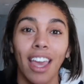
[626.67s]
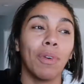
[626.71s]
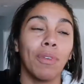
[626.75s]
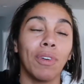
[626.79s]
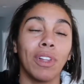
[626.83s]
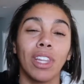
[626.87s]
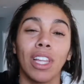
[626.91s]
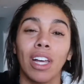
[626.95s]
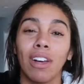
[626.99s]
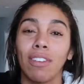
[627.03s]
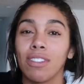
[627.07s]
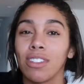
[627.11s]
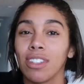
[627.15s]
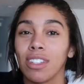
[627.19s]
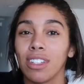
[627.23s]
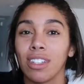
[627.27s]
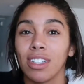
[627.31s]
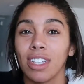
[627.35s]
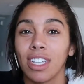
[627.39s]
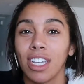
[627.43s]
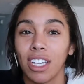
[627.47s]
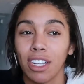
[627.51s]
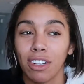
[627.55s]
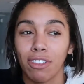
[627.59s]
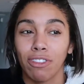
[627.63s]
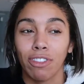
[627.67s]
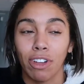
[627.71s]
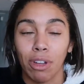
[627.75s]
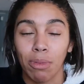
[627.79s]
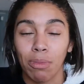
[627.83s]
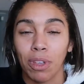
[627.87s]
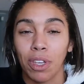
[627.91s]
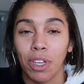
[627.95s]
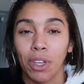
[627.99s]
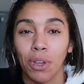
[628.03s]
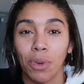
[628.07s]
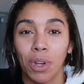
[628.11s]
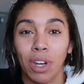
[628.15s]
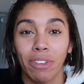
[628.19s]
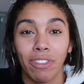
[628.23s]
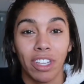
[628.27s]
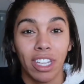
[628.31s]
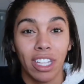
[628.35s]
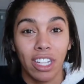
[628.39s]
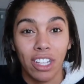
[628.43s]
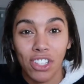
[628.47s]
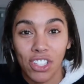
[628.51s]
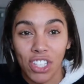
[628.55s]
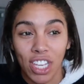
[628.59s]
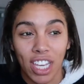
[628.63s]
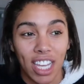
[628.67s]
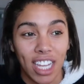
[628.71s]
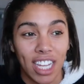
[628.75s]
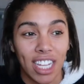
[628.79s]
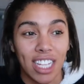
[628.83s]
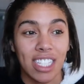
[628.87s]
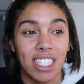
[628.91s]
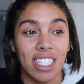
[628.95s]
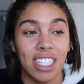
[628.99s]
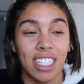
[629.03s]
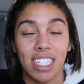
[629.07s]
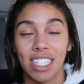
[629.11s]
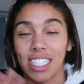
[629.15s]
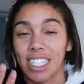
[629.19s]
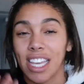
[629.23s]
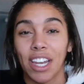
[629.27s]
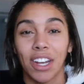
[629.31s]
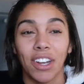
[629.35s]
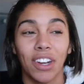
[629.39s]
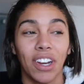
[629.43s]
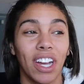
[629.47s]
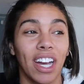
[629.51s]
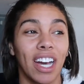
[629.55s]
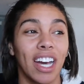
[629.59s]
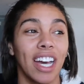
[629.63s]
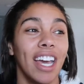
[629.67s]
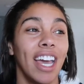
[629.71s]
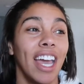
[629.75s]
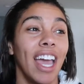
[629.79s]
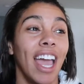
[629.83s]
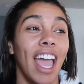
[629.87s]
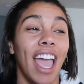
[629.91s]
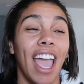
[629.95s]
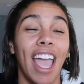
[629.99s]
We would love to hear from you whenever you get a chance, etc.